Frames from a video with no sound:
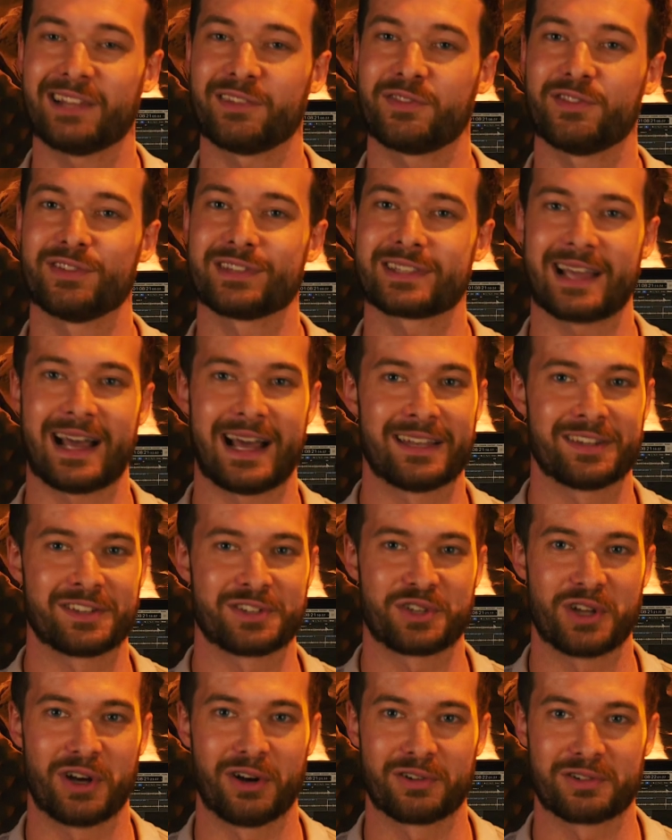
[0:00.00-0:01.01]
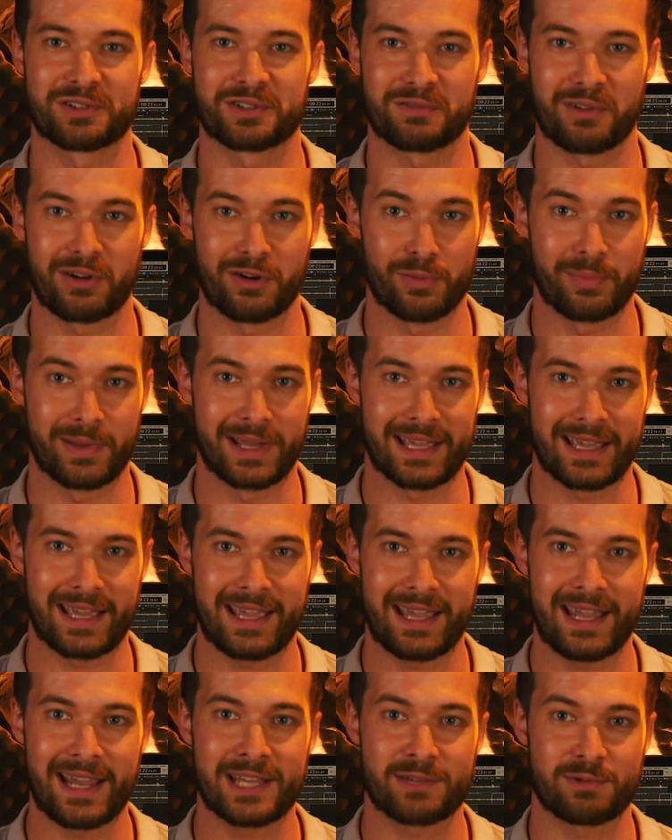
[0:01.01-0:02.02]
elephants and dogs grow big
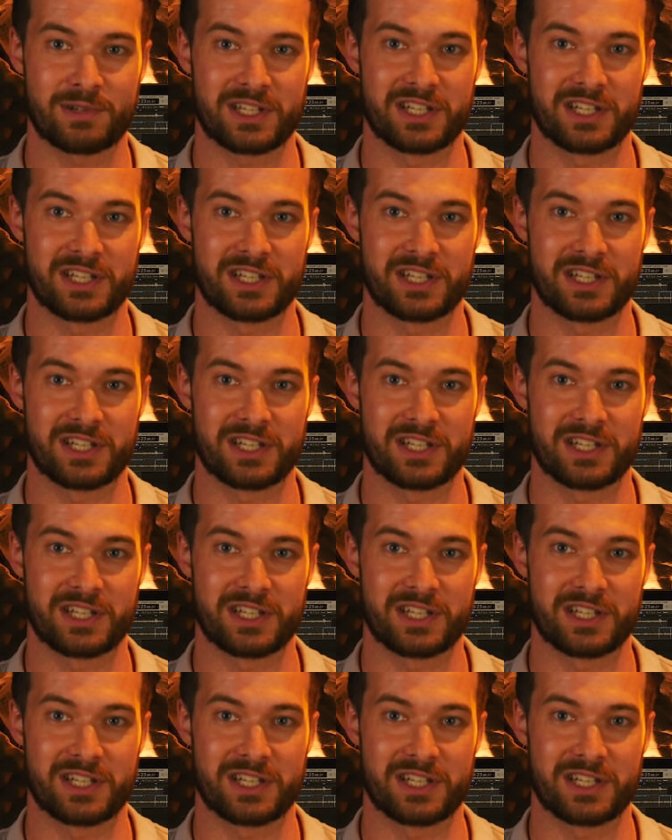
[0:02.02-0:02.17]
ears,